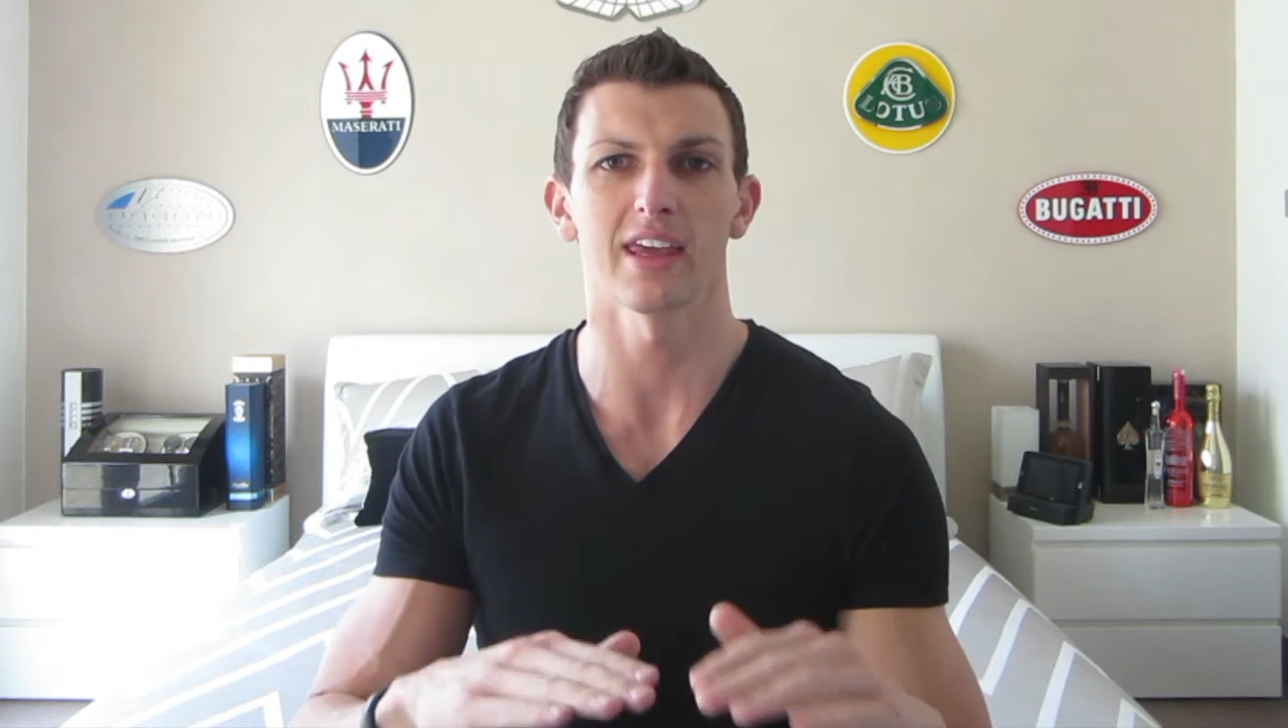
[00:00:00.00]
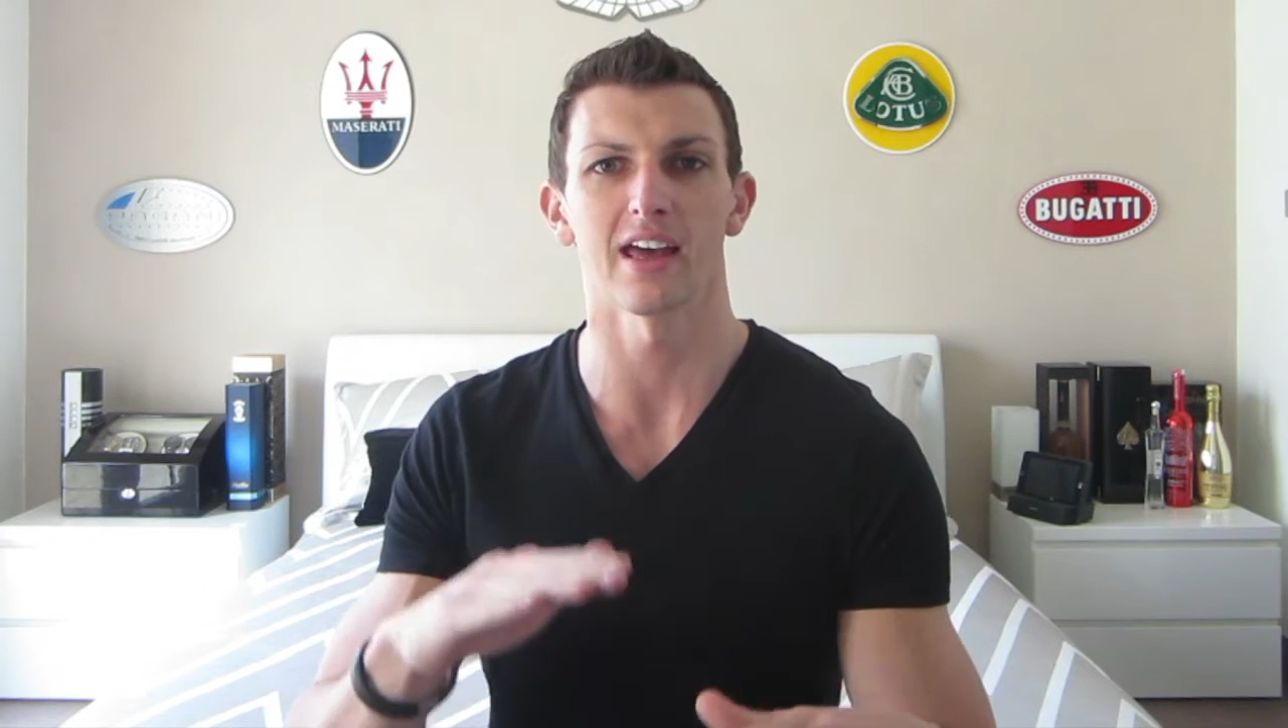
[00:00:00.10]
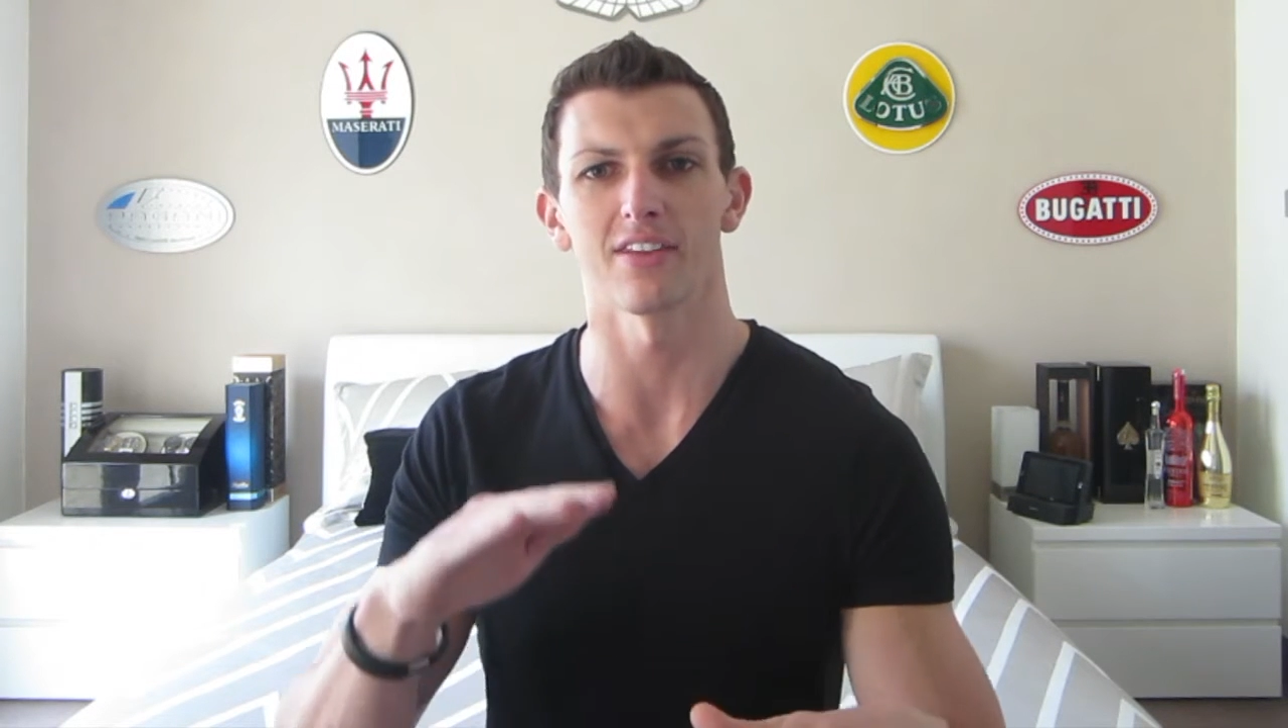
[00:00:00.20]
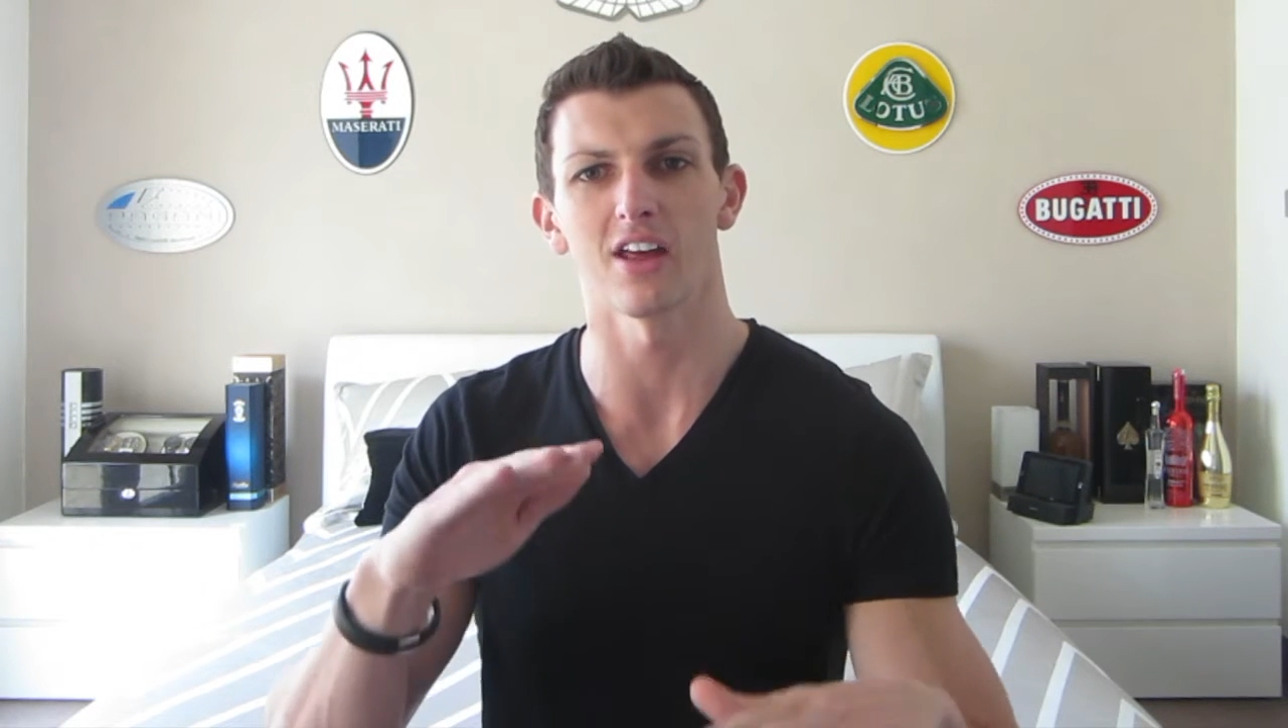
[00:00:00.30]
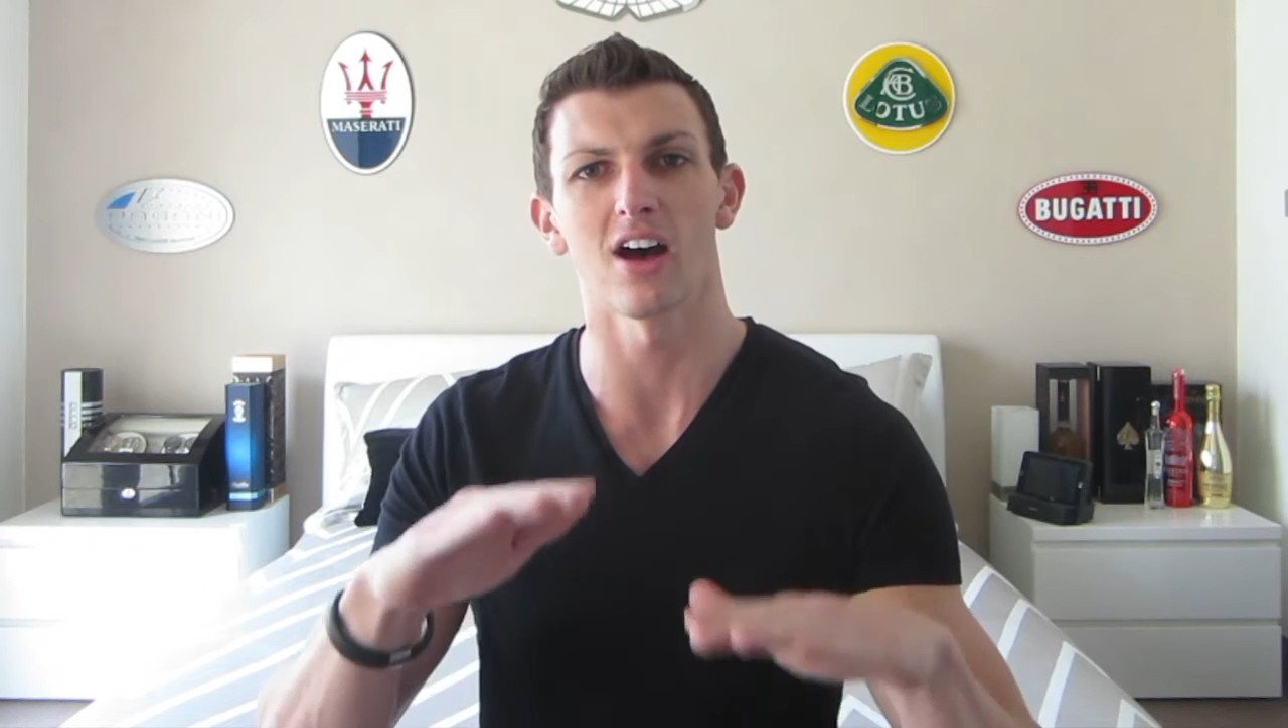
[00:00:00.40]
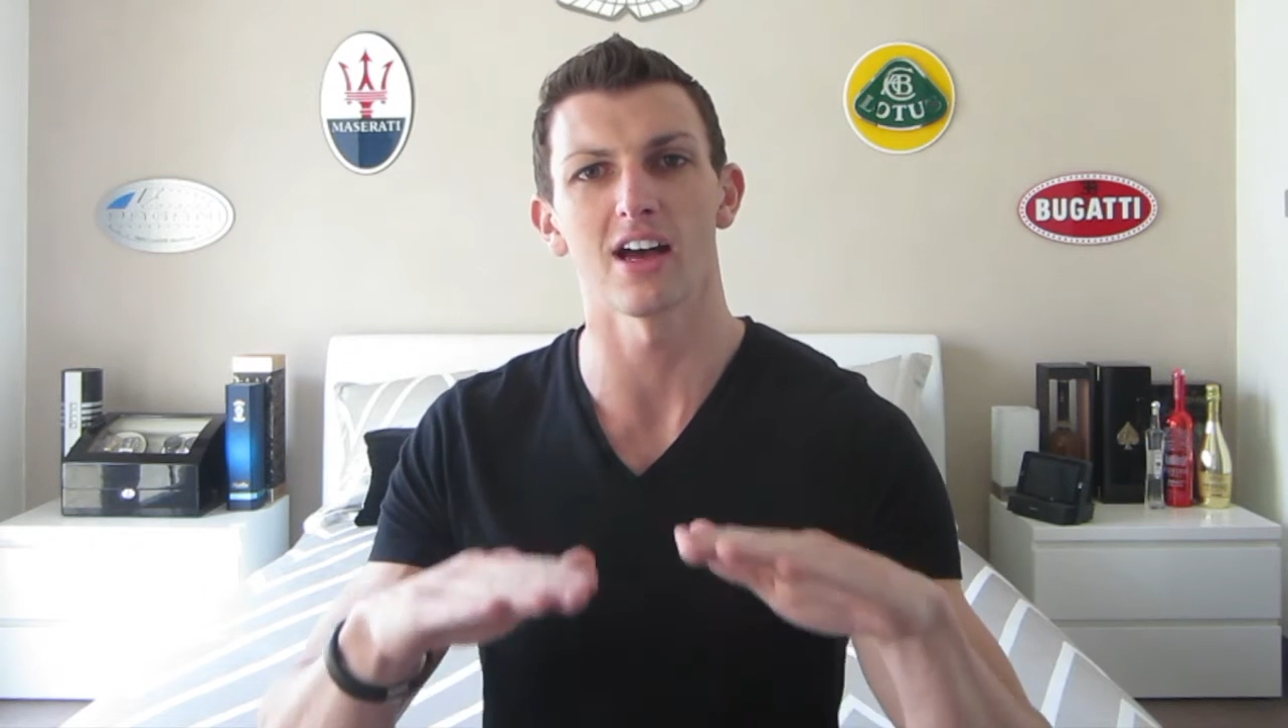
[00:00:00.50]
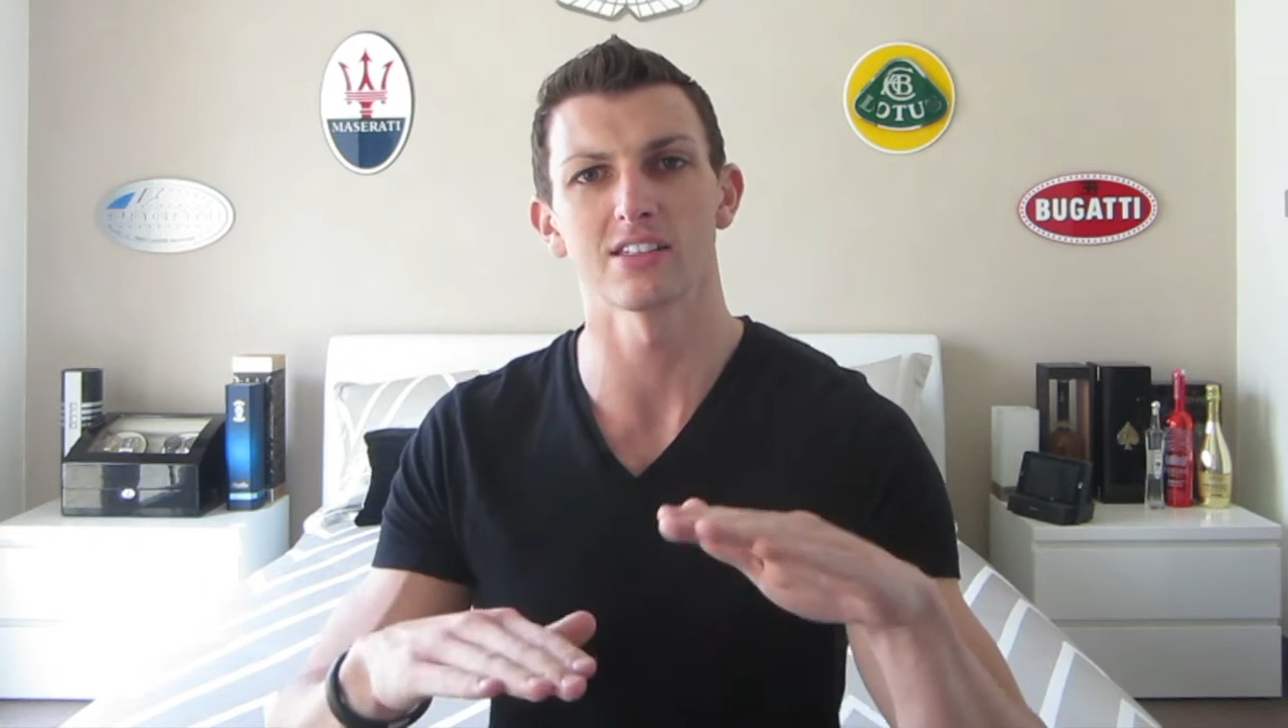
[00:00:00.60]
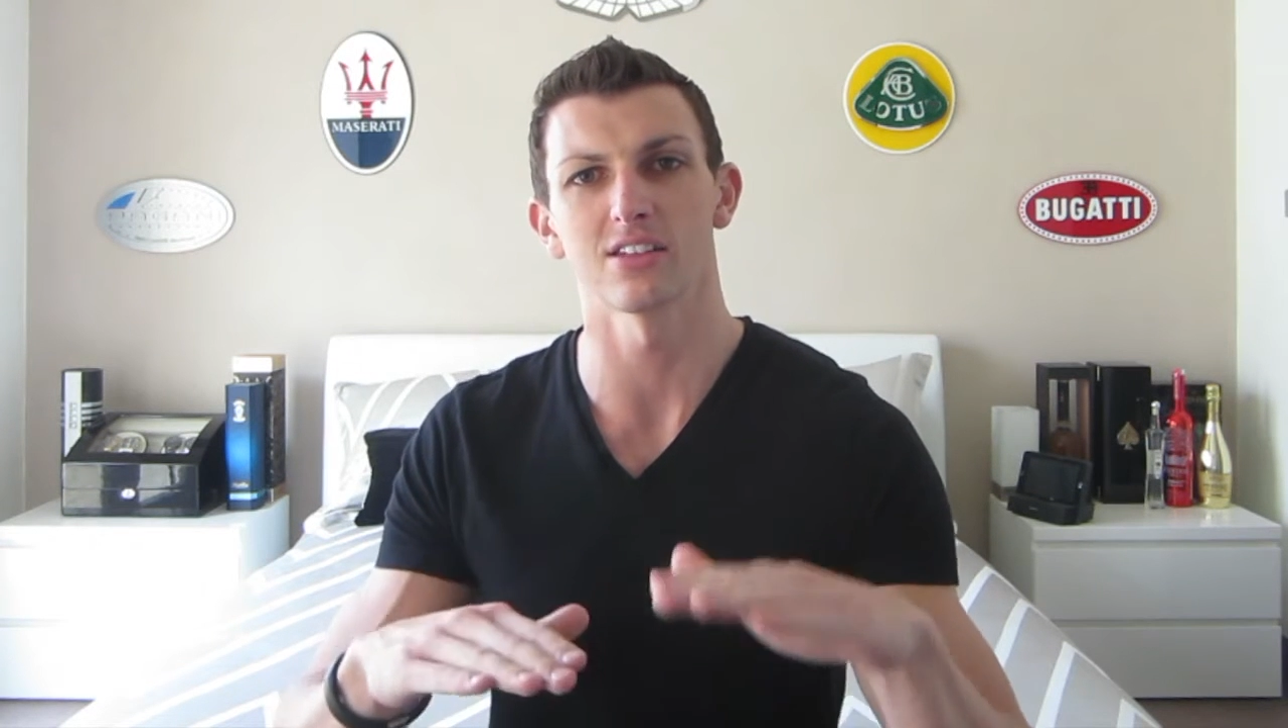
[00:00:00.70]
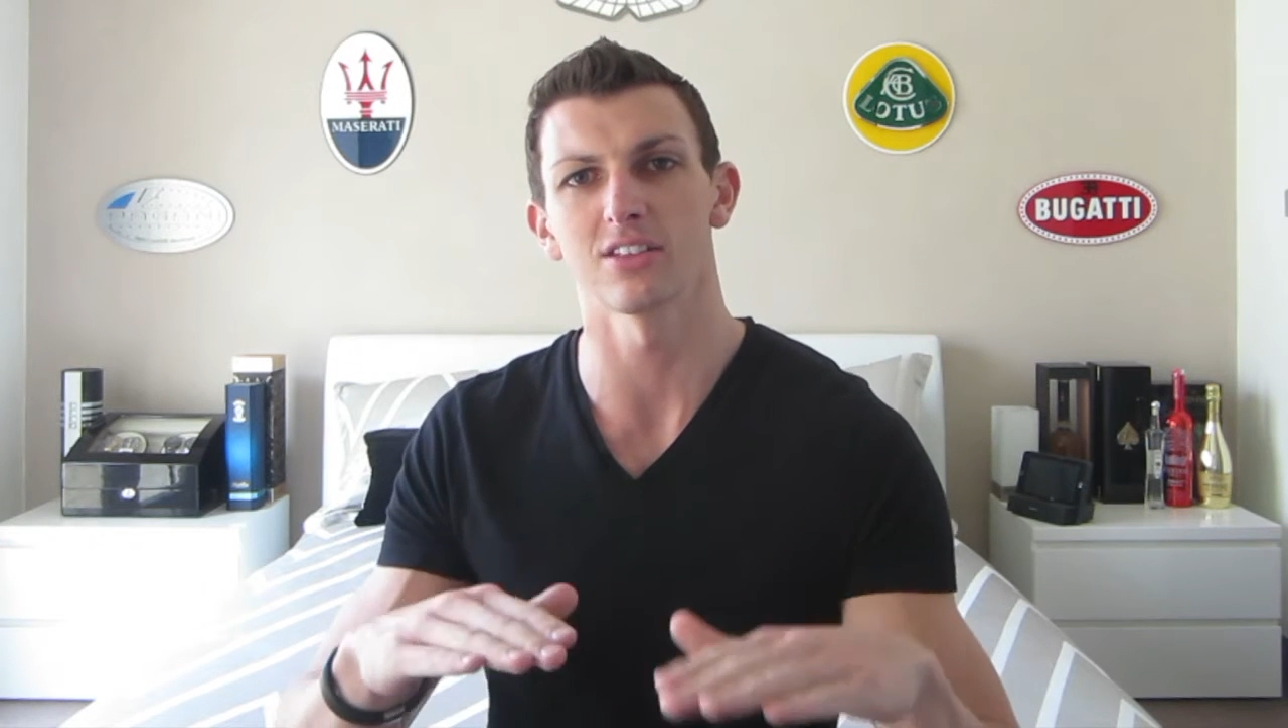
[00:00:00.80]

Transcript: out the highs